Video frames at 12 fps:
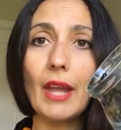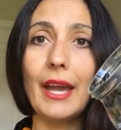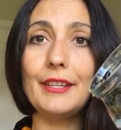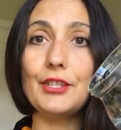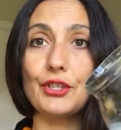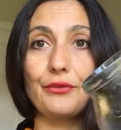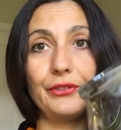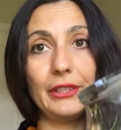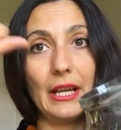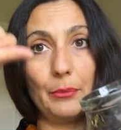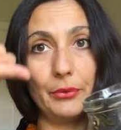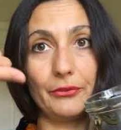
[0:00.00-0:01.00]
and just fill
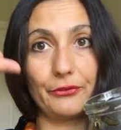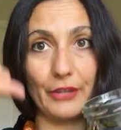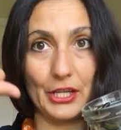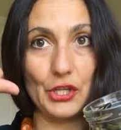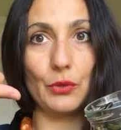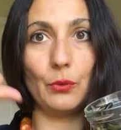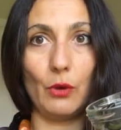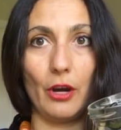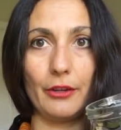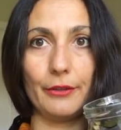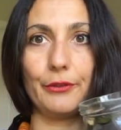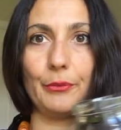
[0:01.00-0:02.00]
up fresh
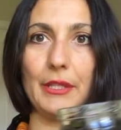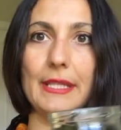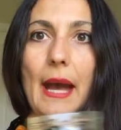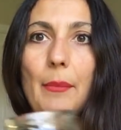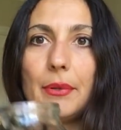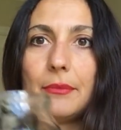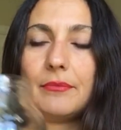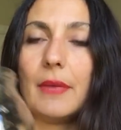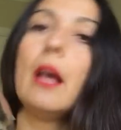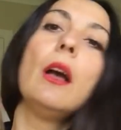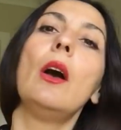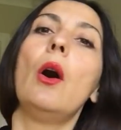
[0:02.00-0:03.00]
water from the tap.
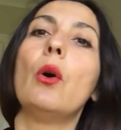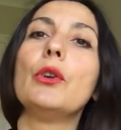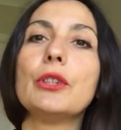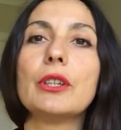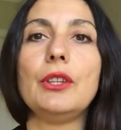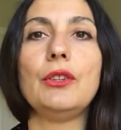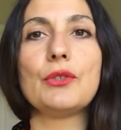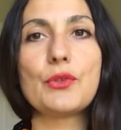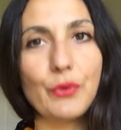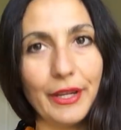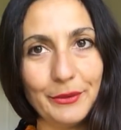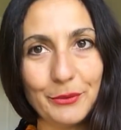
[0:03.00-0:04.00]
Or you can use
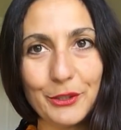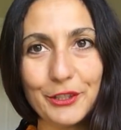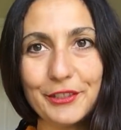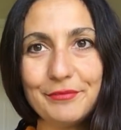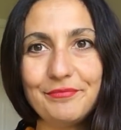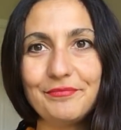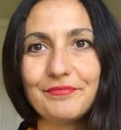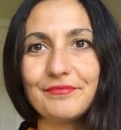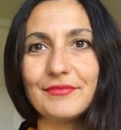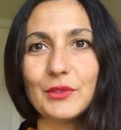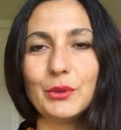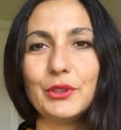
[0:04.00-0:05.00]
rainwater,
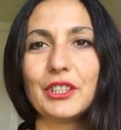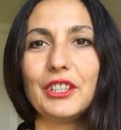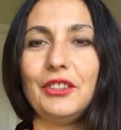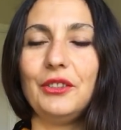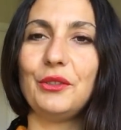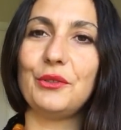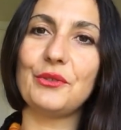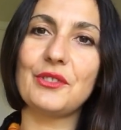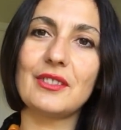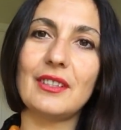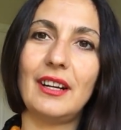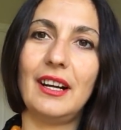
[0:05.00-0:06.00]
or you can use